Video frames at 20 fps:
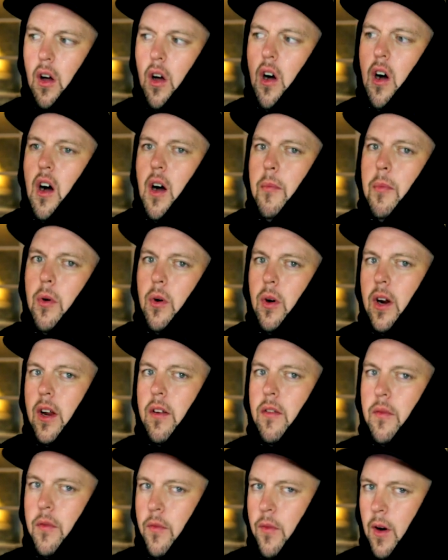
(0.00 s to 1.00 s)

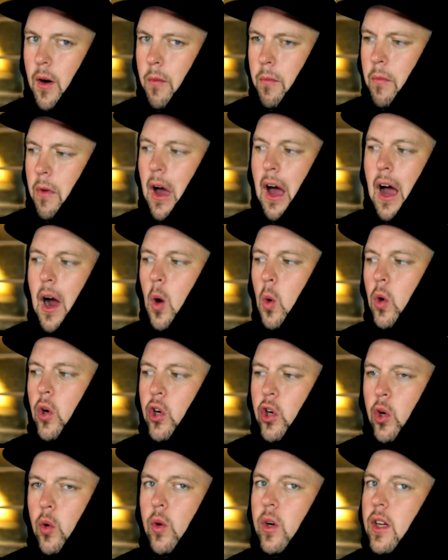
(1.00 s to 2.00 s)
operate from our
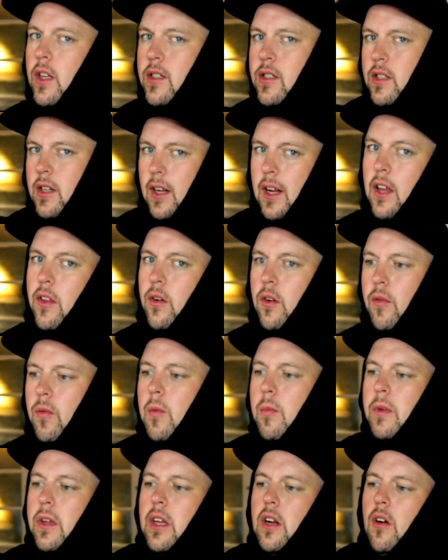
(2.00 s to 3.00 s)
newness together
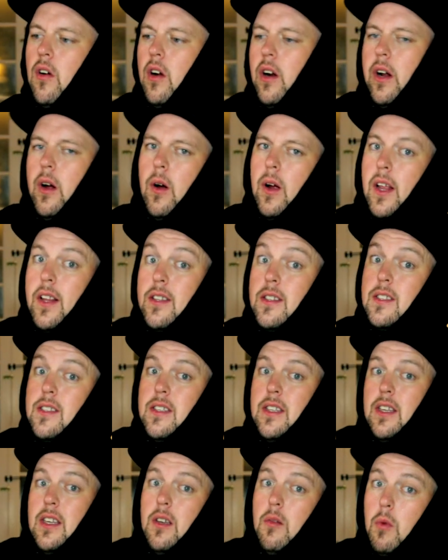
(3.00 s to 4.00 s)
from here on out and
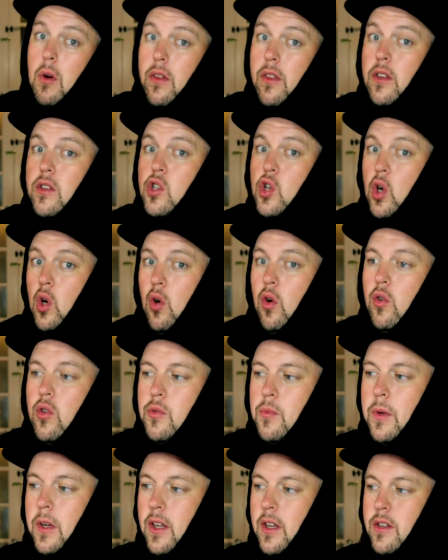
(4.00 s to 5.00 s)
see where this goes
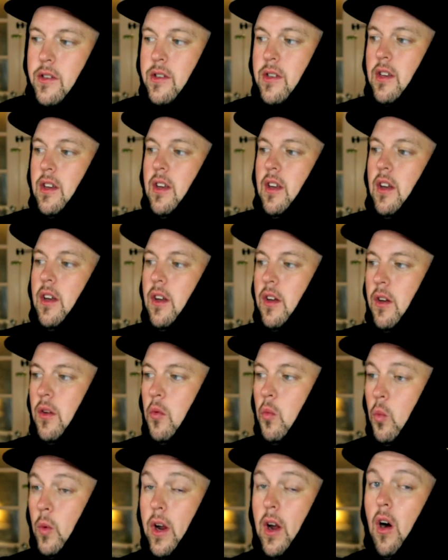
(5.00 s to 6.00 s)
because
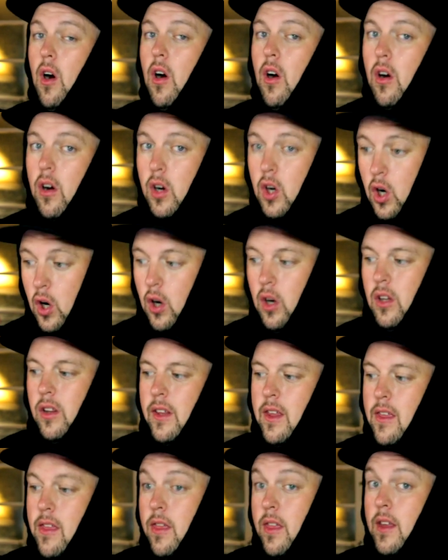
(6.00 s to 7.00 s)
we are
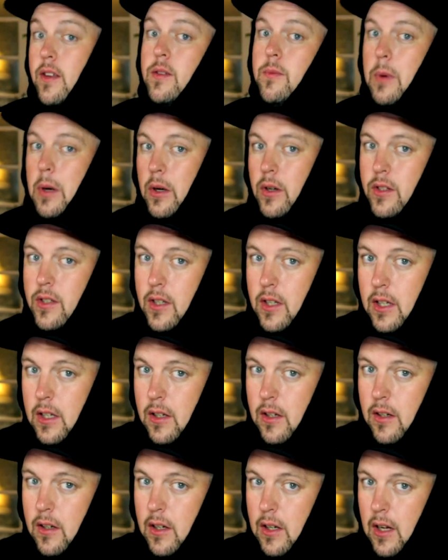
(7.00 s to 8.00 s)
currently this person.
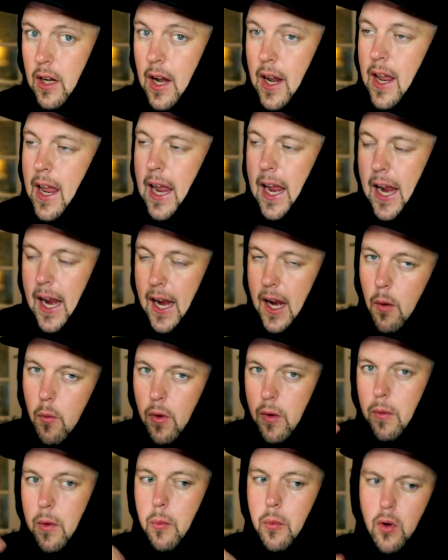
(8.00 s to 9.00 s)
I hate
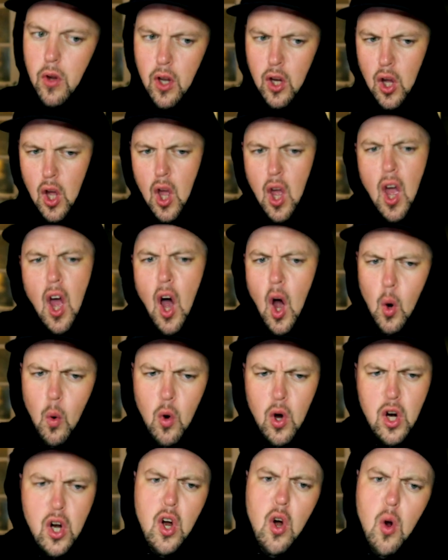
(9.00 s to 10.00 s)
when people like, I
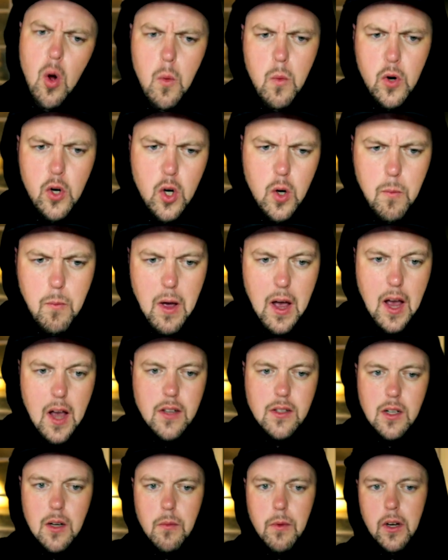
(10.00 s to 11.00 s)
want to know about your
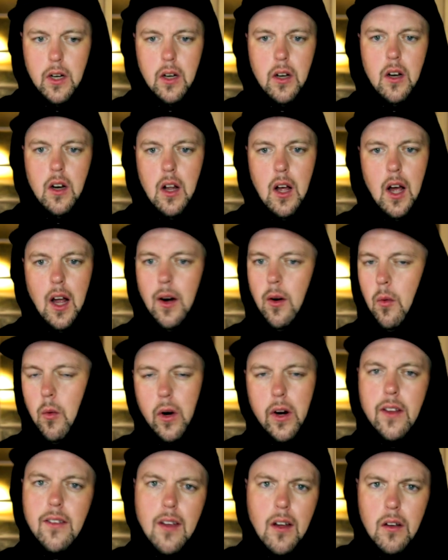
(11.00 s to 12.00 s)
past. And I'm like, I don't
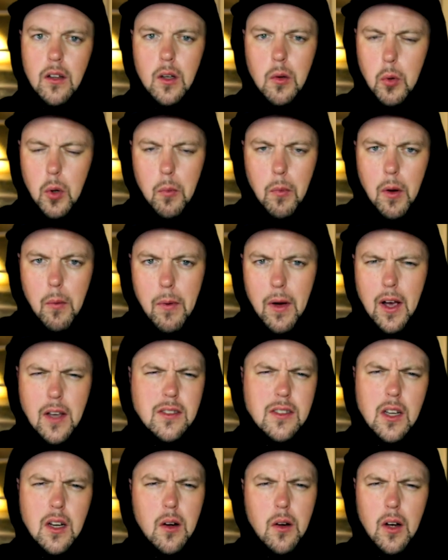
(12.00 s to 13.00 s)
want to tell you about my
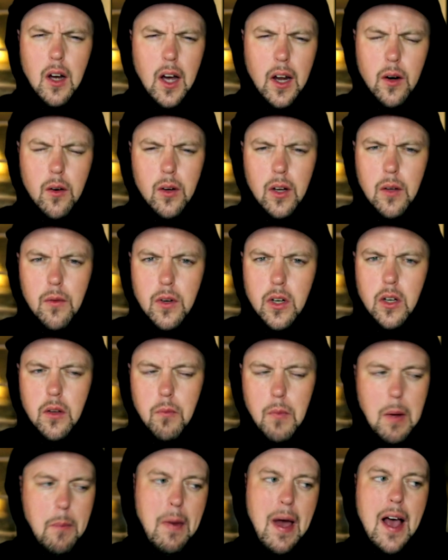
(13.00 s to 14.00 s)
past. Like, I don't give a,
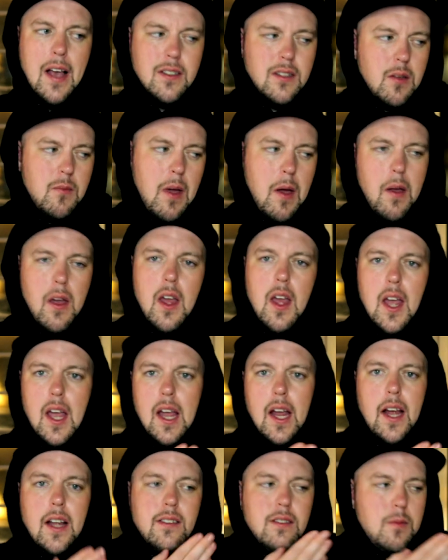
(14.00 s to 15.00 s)
my past is my,
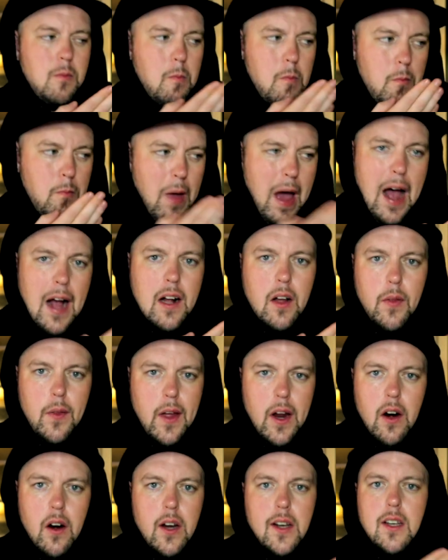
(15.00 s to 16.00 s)
it's back
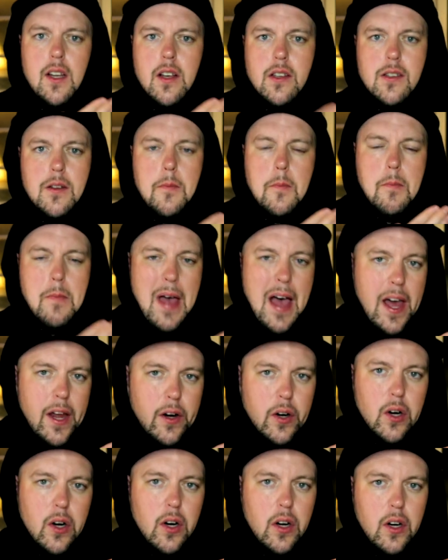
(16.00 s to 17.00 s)
there. It doesn't
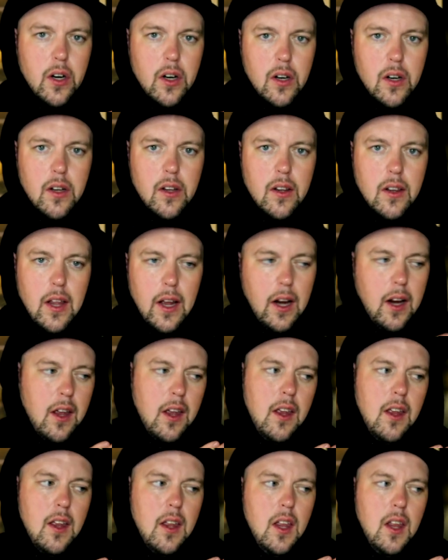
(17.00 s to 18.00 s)
matter. Like,
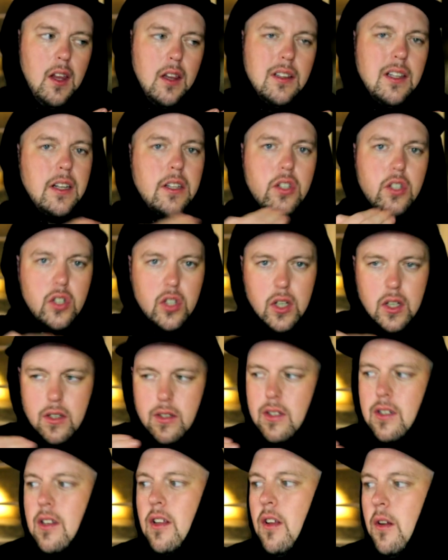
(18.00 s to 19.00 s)
let's
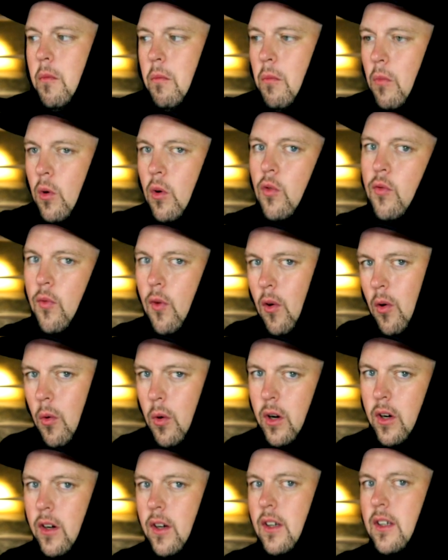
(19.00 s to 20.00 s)
just move
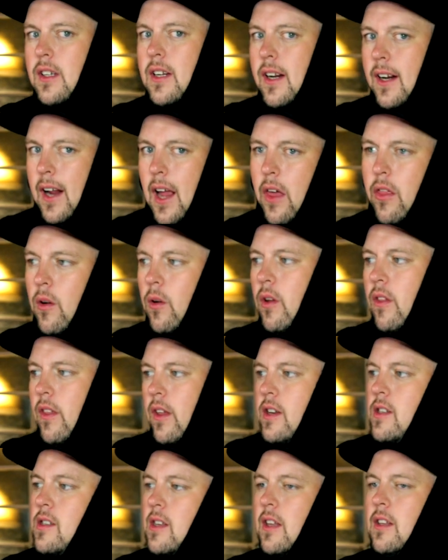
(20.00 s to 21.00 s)
forward together in
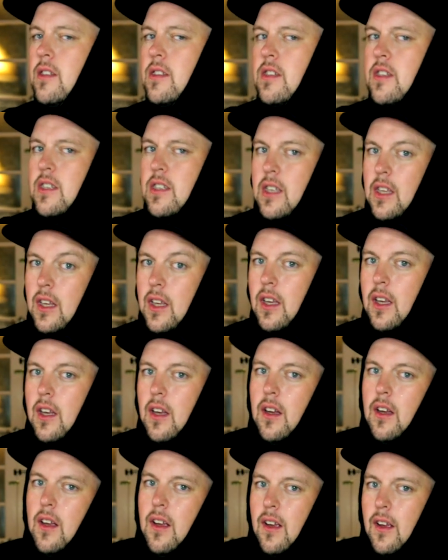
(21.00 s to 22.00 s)
this and see